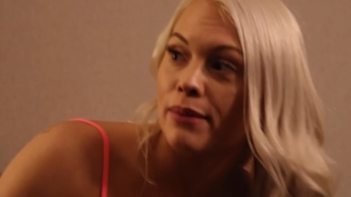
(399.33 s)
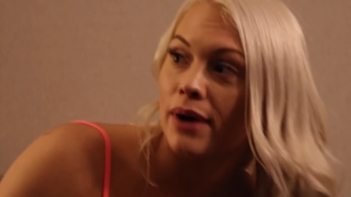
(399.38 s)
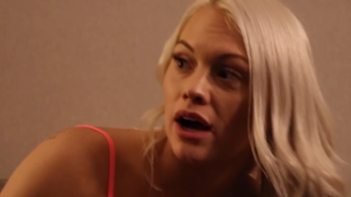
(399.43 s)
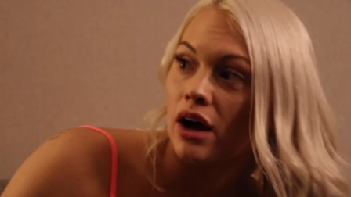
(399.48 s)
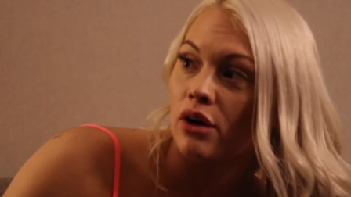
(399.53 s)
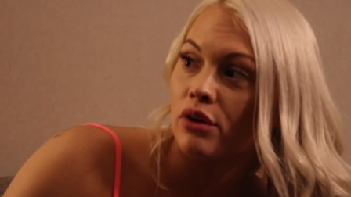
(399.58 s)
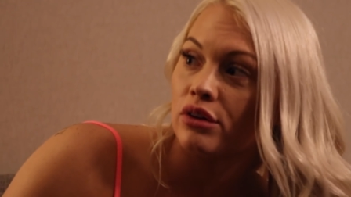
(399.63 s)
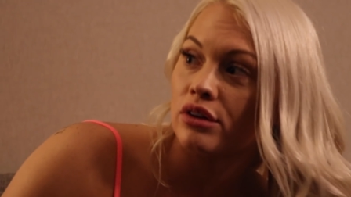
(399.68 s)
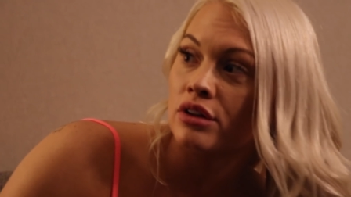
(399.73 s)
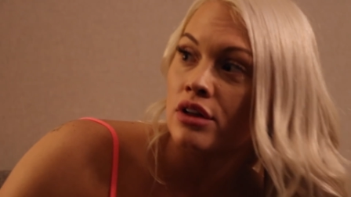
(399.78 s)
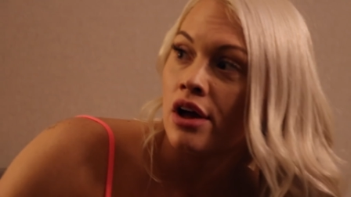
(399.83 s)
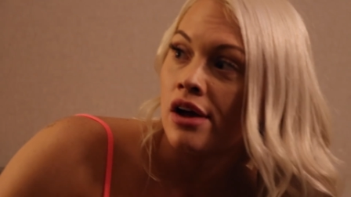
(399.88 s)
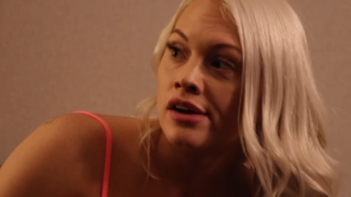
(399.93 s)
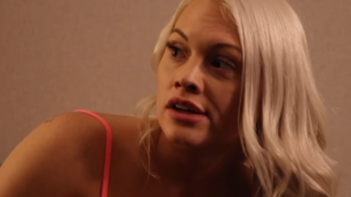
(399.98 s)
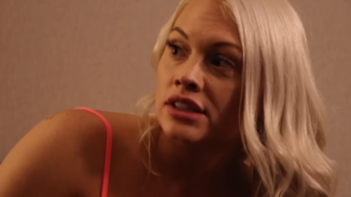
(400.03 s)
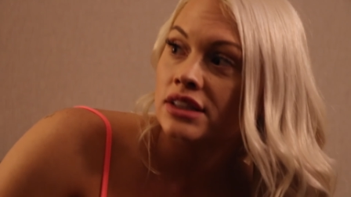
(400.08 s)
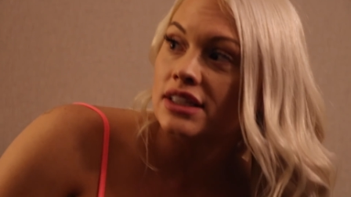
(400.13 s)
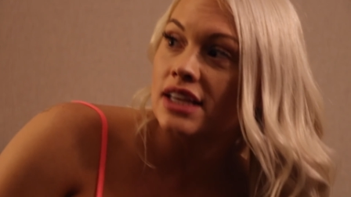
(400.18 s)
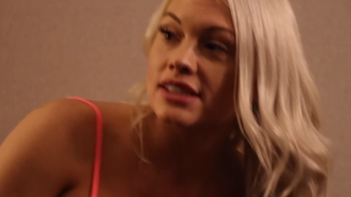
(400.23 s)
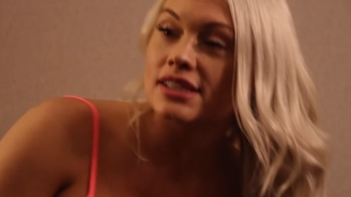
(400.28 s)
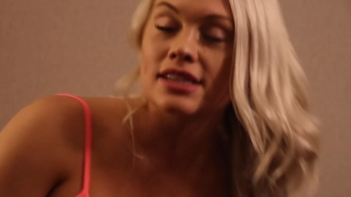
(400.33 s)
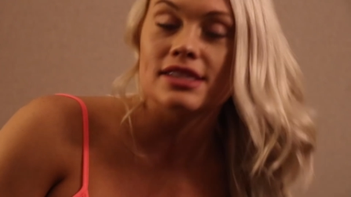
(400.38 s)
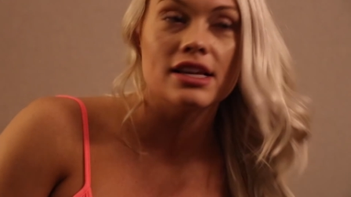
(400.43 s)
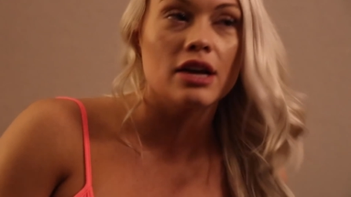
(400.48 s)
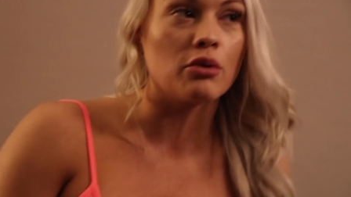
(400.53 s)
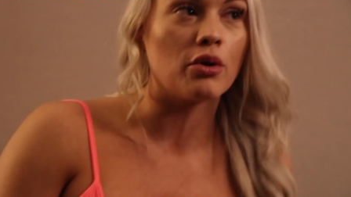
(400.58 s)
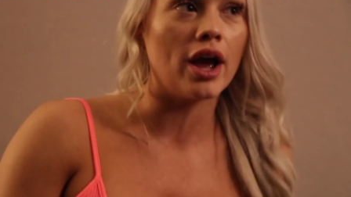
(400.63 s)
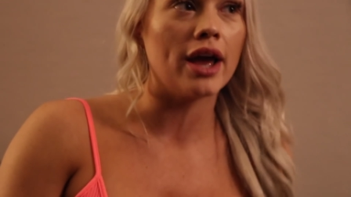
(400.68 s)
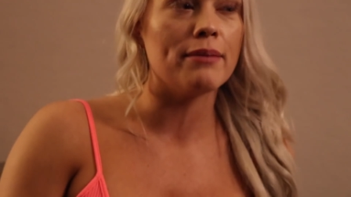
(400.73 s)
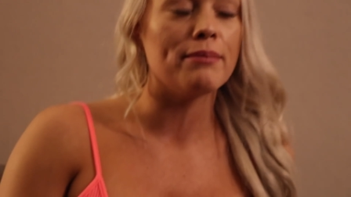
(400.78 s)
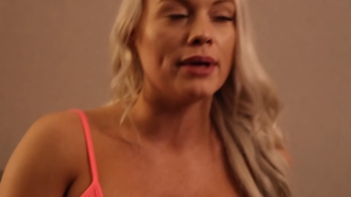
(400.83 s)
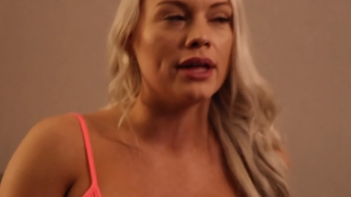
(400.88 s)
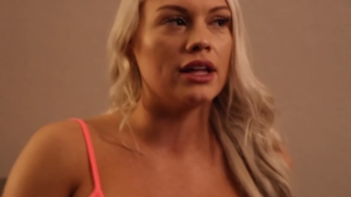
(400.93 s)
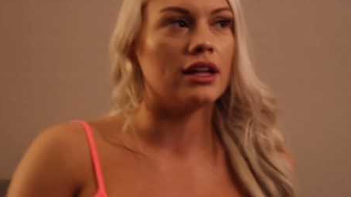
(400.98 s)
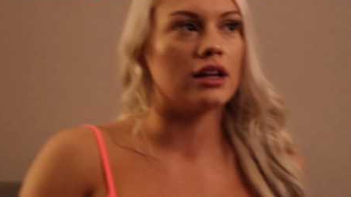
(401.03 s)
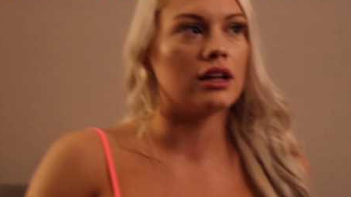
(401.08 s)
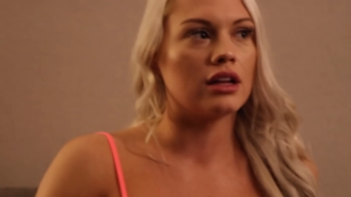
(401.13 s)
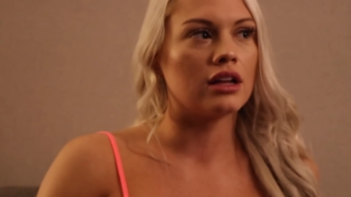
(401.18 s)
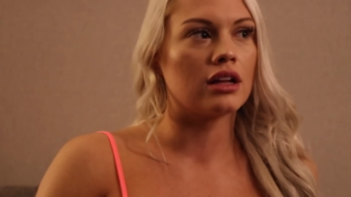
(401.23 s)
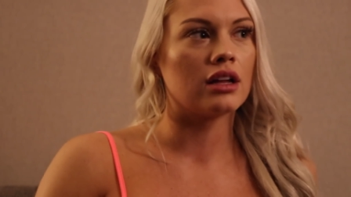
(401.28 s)
about? Exactly. This isn't right, I'm, but
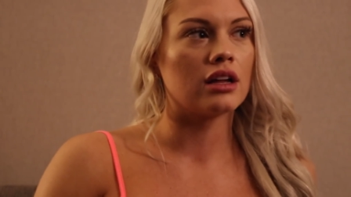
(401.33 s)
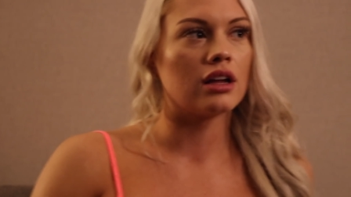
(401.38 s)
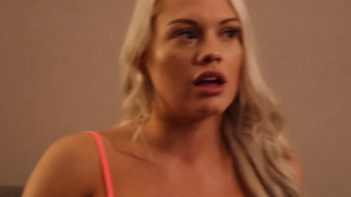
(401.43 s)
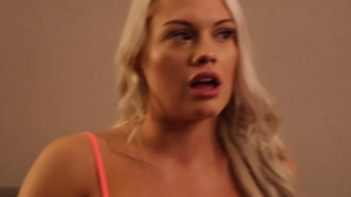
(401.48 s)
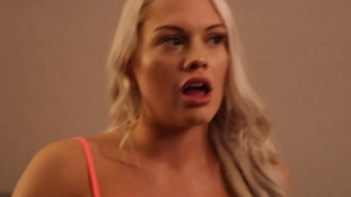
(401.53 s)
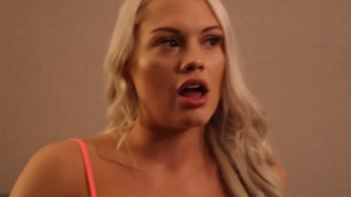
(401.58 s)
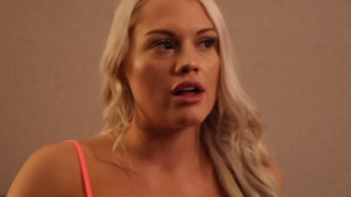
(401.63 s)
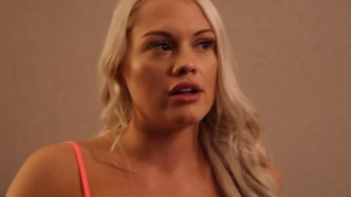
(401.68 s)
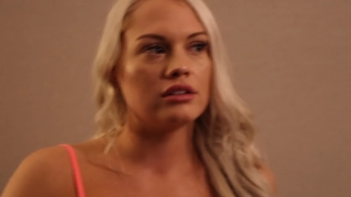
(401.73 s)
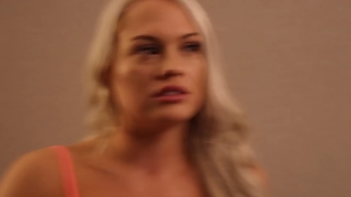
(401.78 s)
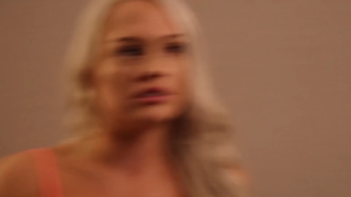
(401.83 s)
I'm looking at you.